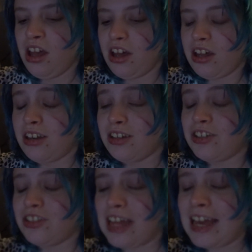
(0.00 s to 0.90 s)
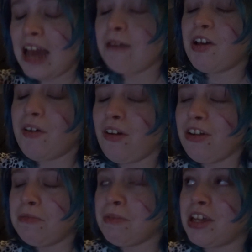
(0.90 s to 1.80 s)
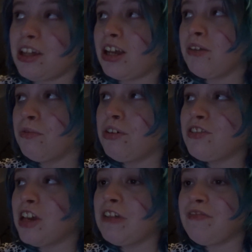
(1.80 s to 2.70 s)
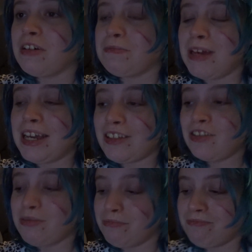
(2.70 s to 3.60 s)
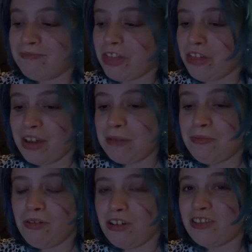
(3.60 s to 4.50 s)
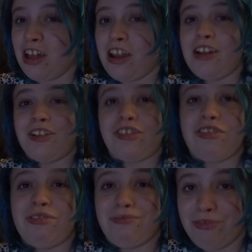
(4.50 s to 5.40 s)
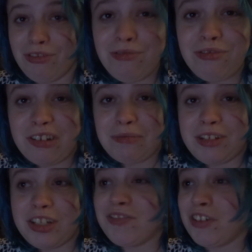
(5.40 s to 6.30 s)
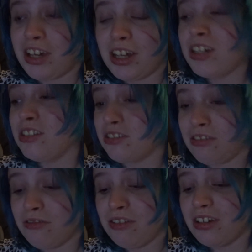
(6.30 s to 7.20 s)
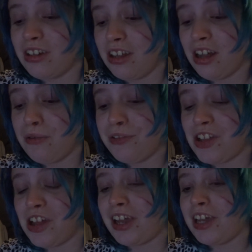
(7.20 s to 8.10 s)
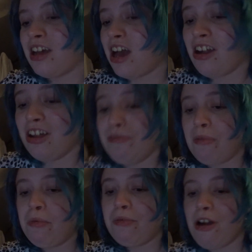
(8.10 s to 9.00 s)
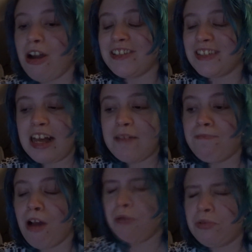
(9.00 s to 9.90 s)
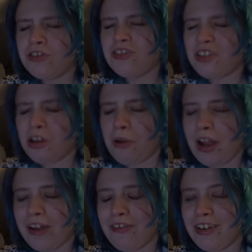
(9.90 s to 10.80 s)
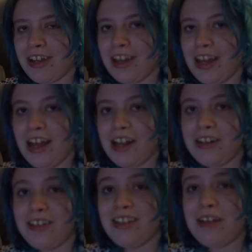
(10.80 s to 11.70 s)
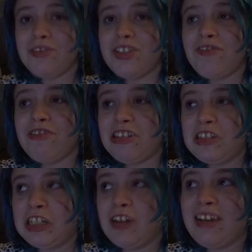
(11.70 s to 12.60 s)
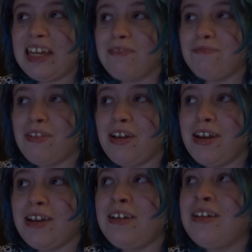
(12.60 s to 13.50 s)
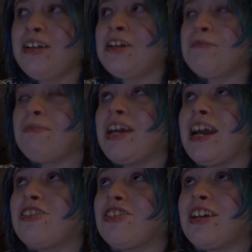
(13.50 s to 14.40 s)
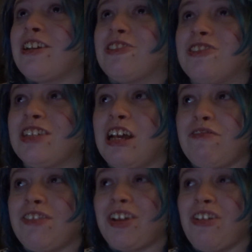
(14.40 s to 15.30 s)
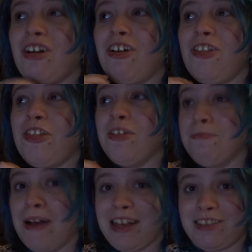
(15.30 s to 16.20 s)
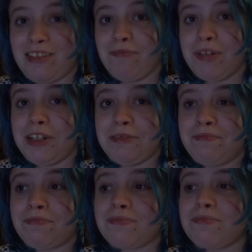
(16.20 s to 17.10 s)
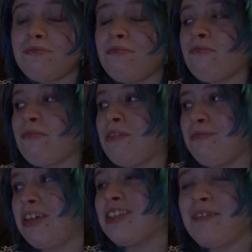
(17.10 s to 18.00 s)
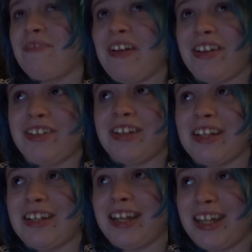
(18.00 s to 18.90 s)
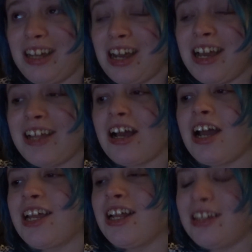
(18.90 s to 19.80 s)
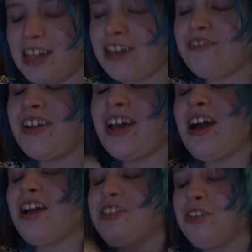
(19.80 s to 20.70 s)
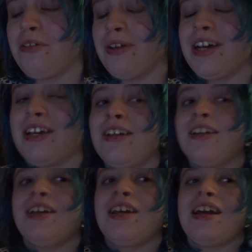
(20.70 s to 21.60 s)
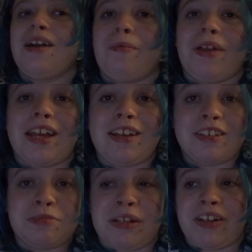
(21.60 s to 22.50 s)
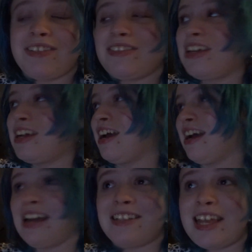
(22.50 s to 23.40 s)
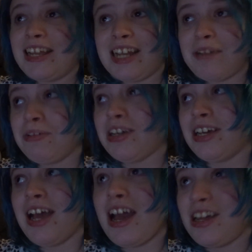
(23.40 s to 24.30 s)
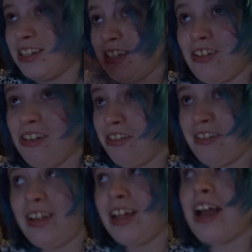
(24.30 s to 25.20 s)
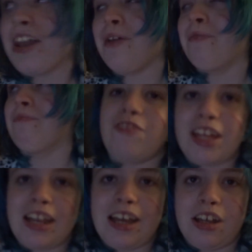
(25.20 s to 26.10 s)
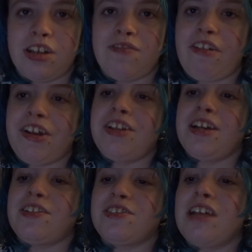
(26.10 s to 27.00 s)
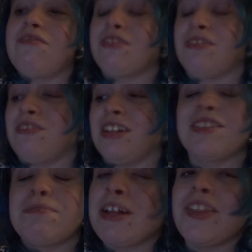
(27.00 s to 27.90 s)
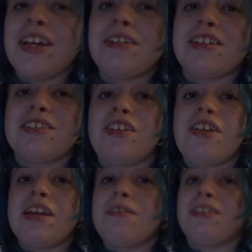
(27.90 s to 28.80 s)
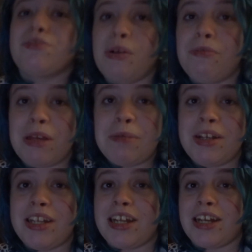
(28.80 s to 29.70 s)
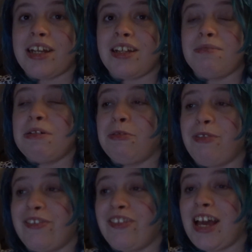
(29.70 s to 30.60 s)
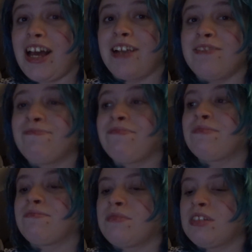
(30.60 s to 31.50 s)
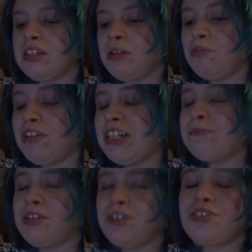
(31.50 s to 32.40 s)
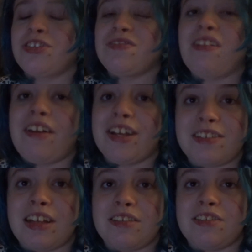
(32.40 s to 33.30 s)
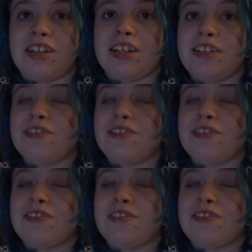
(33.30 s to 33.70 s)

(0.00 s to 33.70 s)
And they kept going on at me, and I walked over, picked up 3 books, and I just threw them at this fucking consultant. And I was like, I can't even remember what I said, but I was so angry. And that was the first time, like, my agitation's ever got the best of me. Because I'm very good at, like, I can identify it, I know it. And when I experience it, I take a tablet and gone. I don't feel it on a very intense level. That's the bad thing. That's the thing about BPD that people forget. We feel emotions very intensely.